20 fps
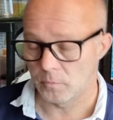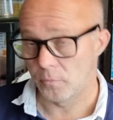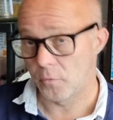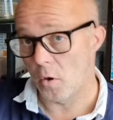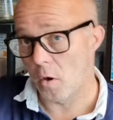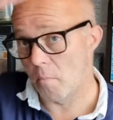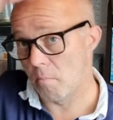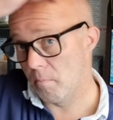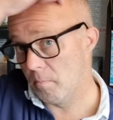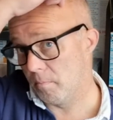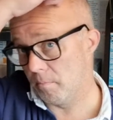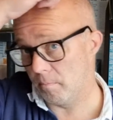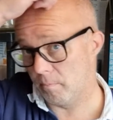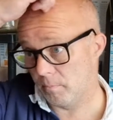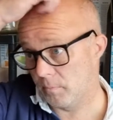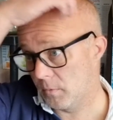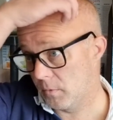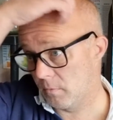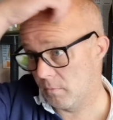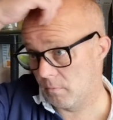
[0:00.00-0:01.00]
from
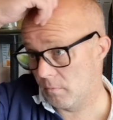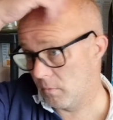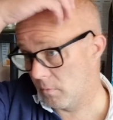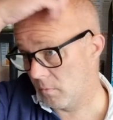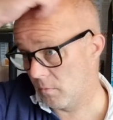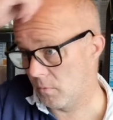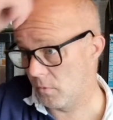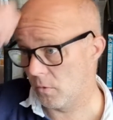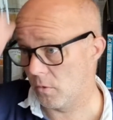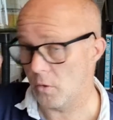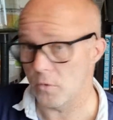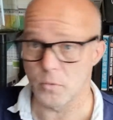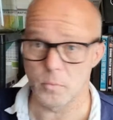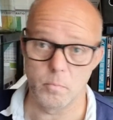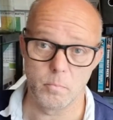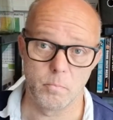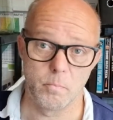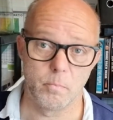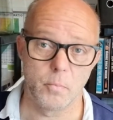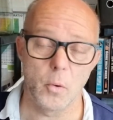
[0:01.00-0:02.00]
just
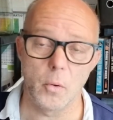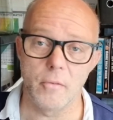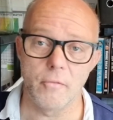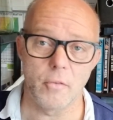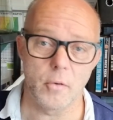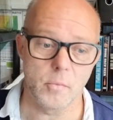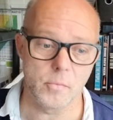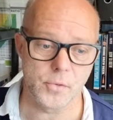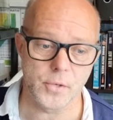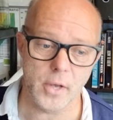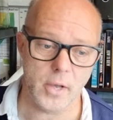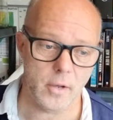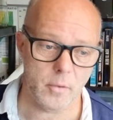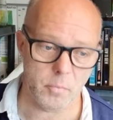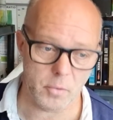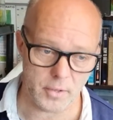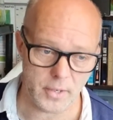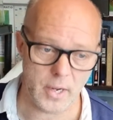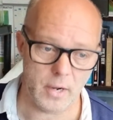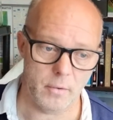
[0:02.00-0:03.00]
brewing for himself,
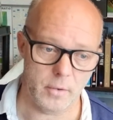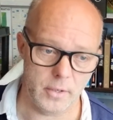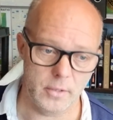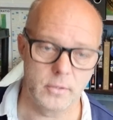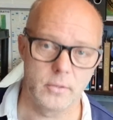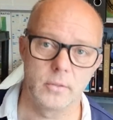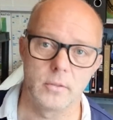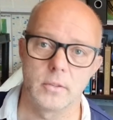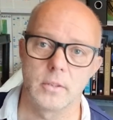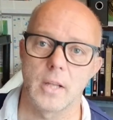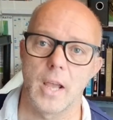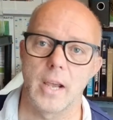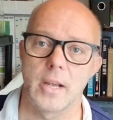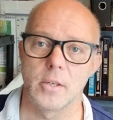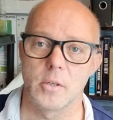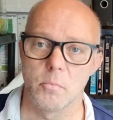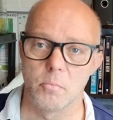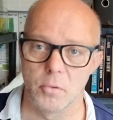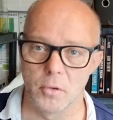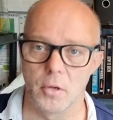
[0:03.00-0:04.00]
but now he's
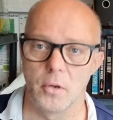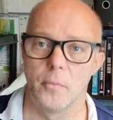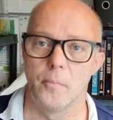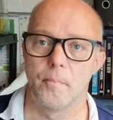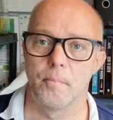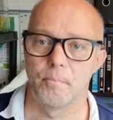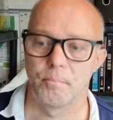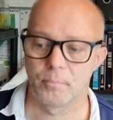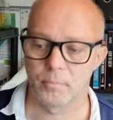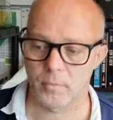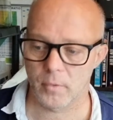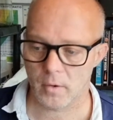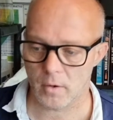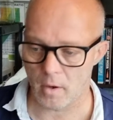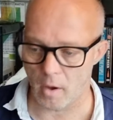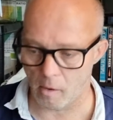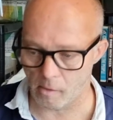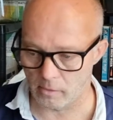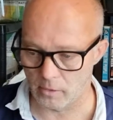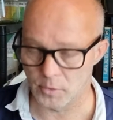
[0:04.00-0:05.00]
started to brew
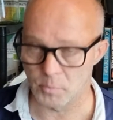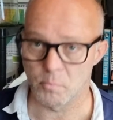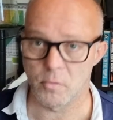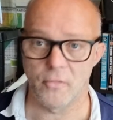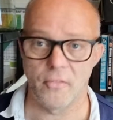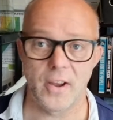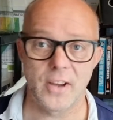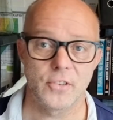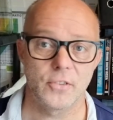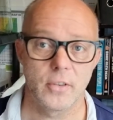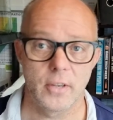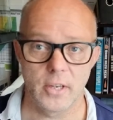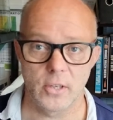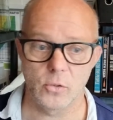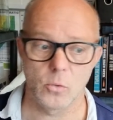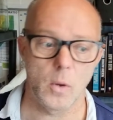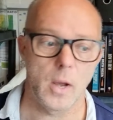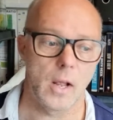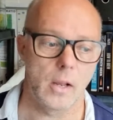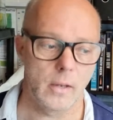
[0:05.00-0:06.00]
as professionally
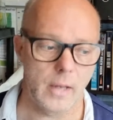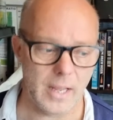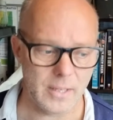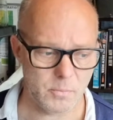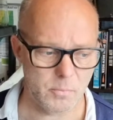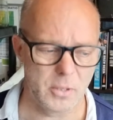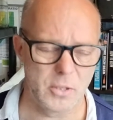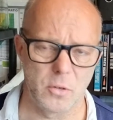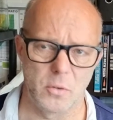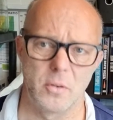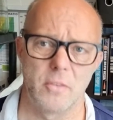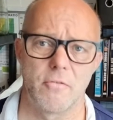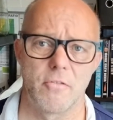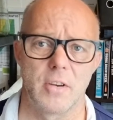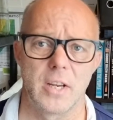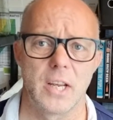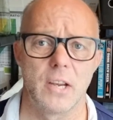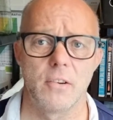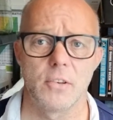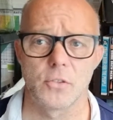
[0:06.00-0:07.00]
as well. He has been doing it
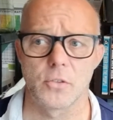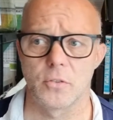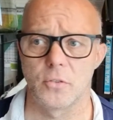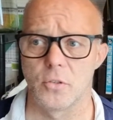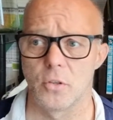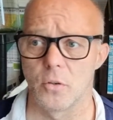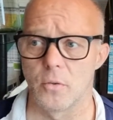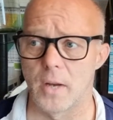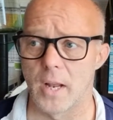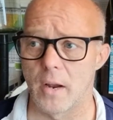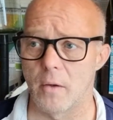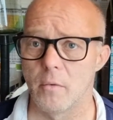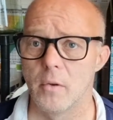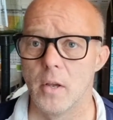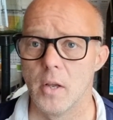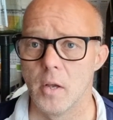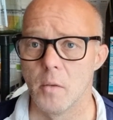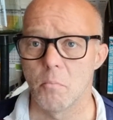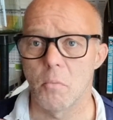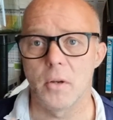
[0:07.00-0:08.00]
for years or two now,
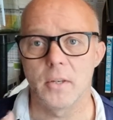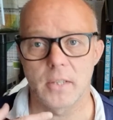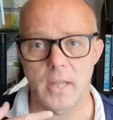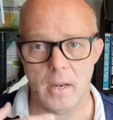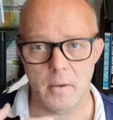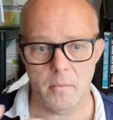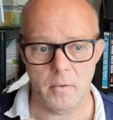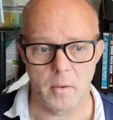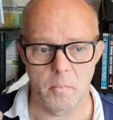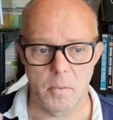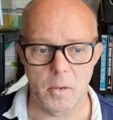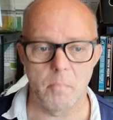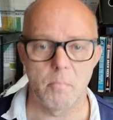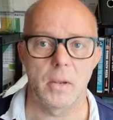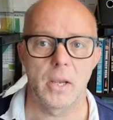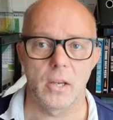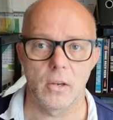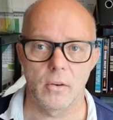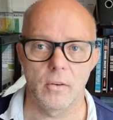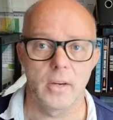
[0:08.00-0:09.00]
but he's getting a bit
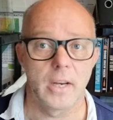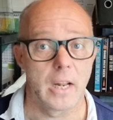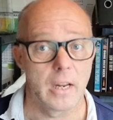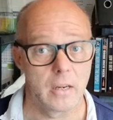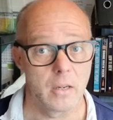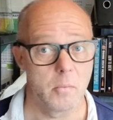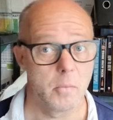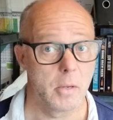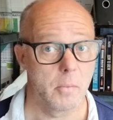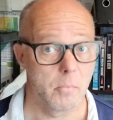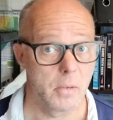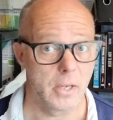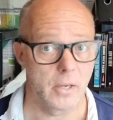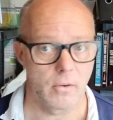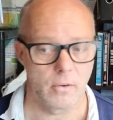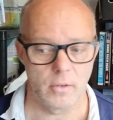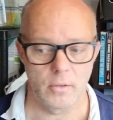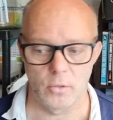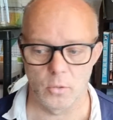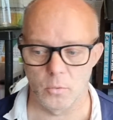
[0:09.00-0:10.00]
bigger and a little bit
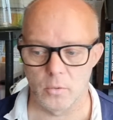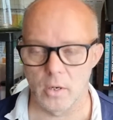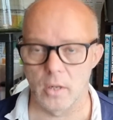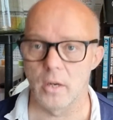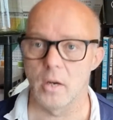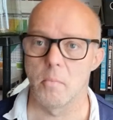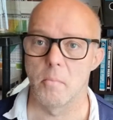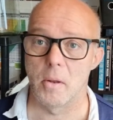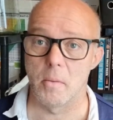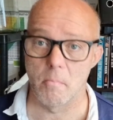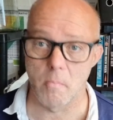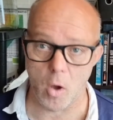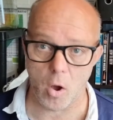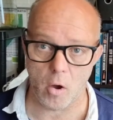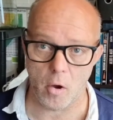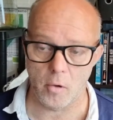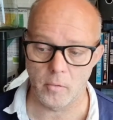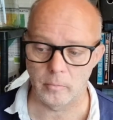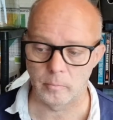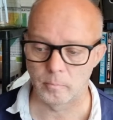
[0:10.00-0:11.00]
bigger and doing a little bit
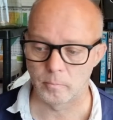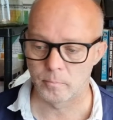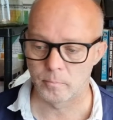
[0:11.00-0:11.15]
more.